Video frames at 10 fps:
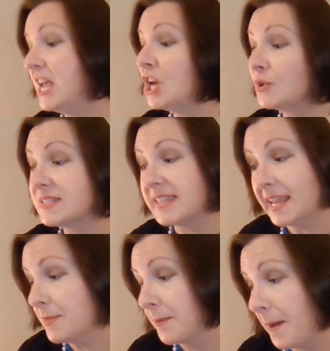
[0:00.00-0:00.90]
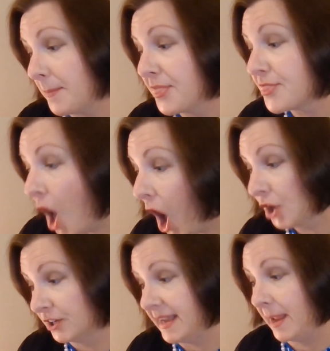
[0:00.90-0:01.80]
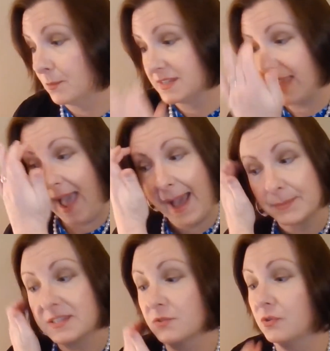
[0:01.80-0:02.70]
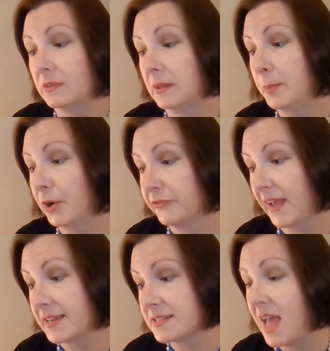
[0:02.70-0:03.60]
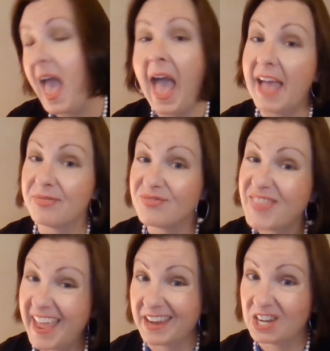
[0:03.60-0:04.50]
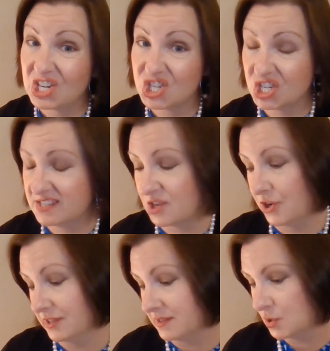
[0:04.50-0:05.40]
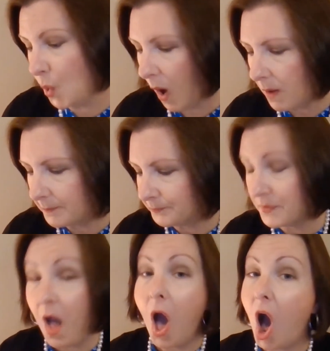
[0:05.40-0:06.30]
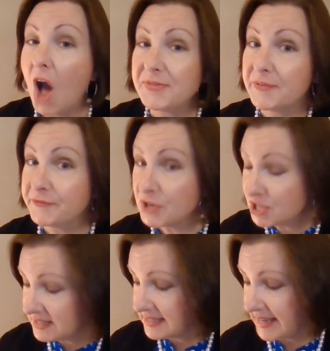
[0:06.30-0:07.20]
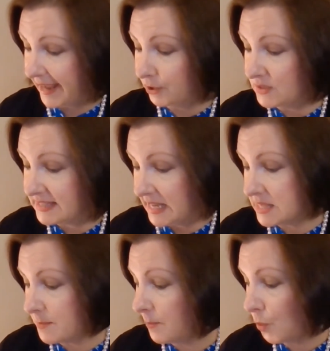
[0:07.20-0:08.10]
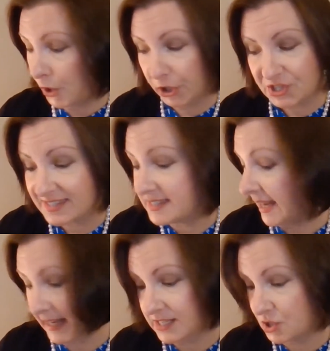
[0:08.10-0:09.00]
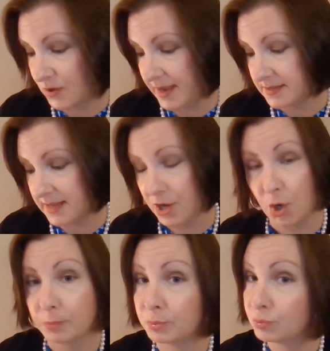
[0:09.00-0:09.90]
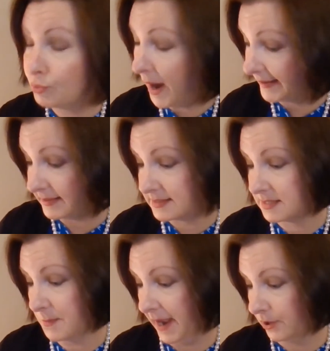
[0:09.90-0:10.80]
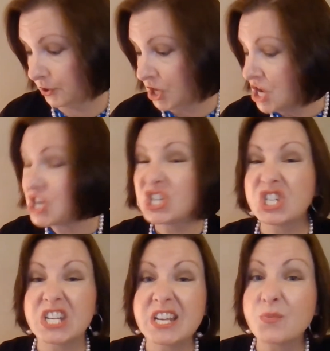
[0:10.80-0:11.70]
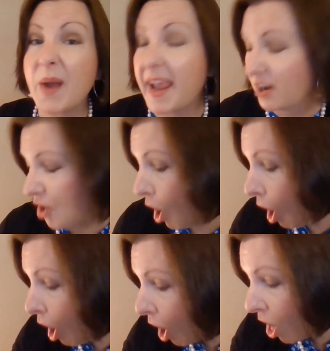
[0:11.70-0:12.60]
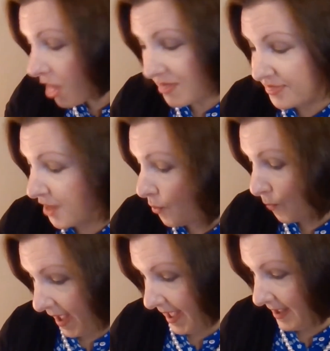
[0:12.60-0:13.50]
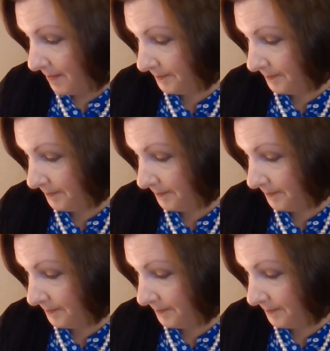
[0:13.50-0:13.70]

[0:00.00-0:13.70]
Chrysanthemum thought her name was absolutely perfect, and then she started school. On the first day, Chrysanthemum wore her sunniest dress and her brightest smile. She ran all the way.